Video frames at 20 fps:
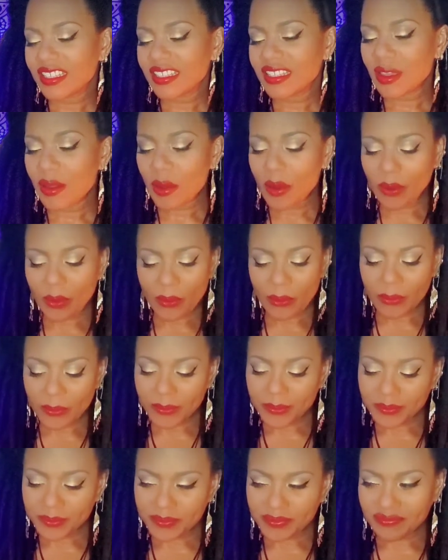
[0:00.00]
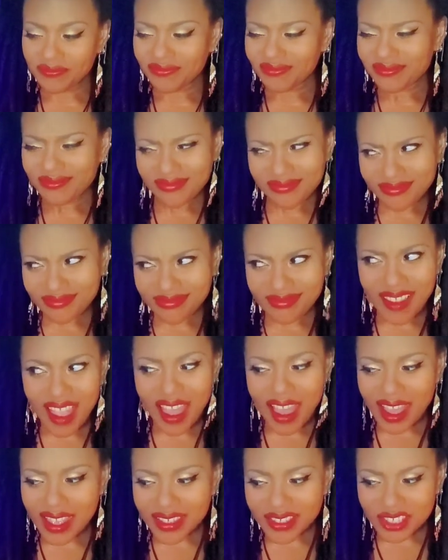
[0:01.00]
So,
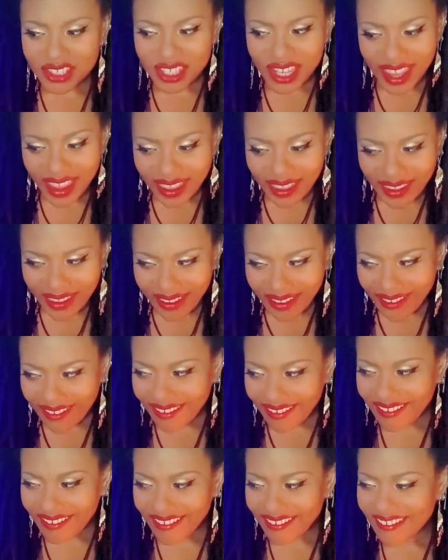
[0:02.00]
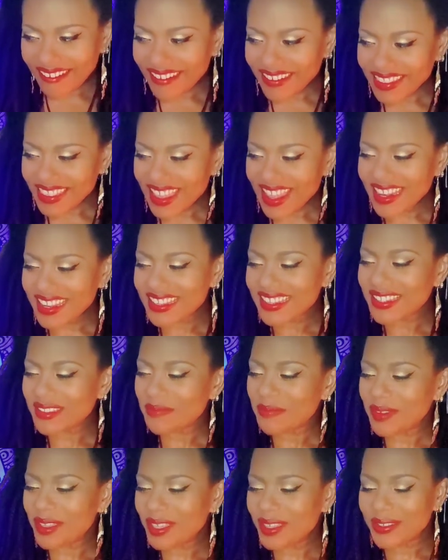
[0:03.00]
Ashe, that is
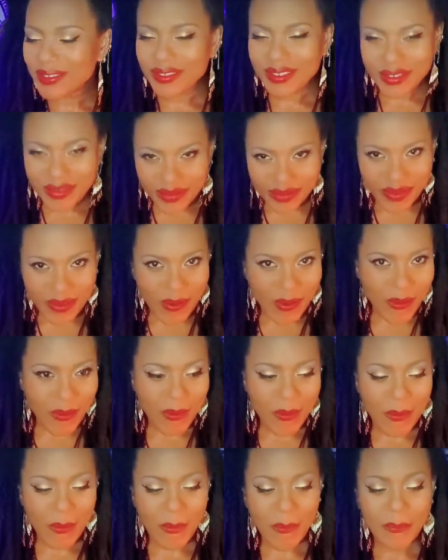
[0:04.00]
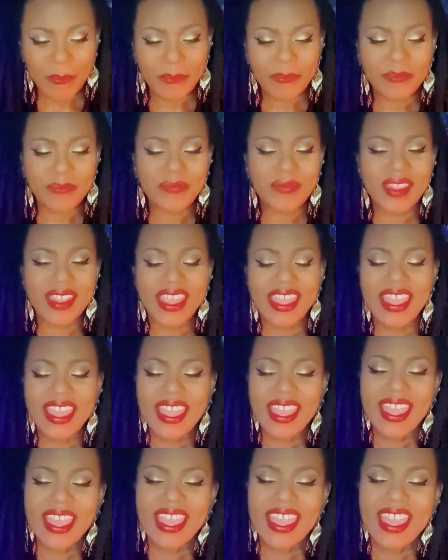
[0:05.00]
beautiful.
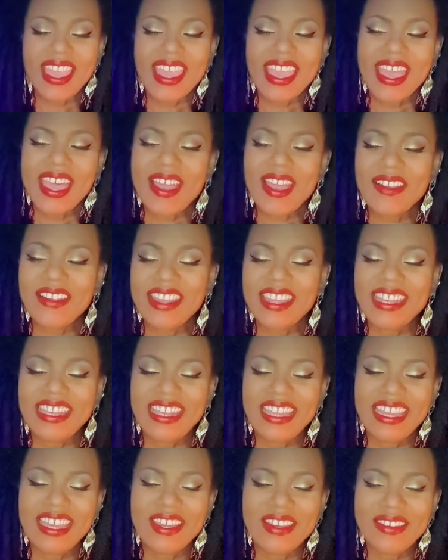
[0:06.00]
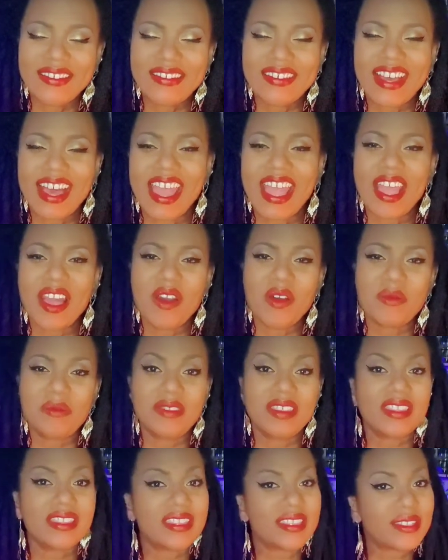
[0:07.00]
All right, Leo, I
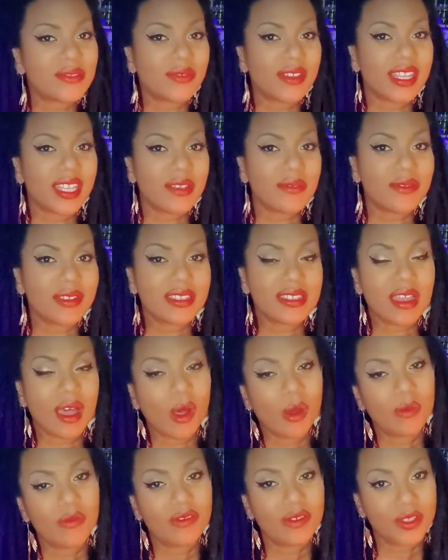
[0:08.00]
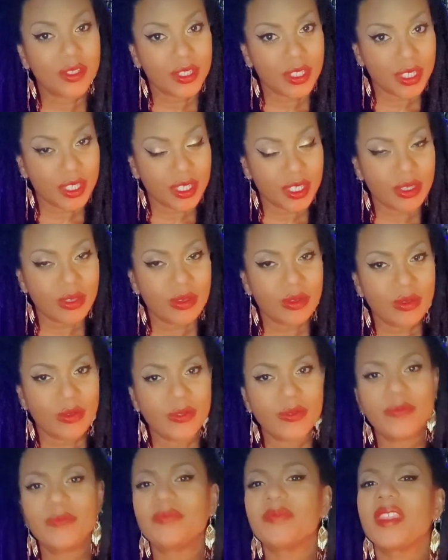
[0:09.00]
hope that this reading was helpful to
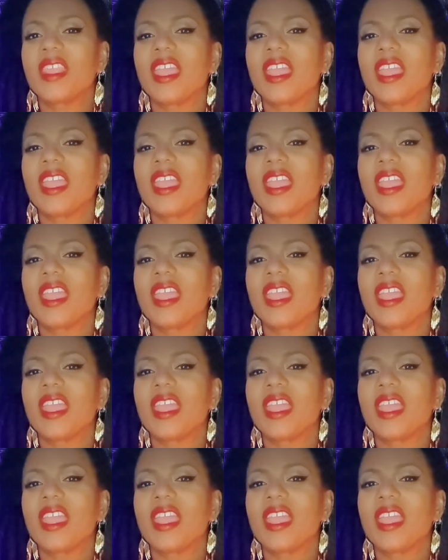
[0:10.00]
you.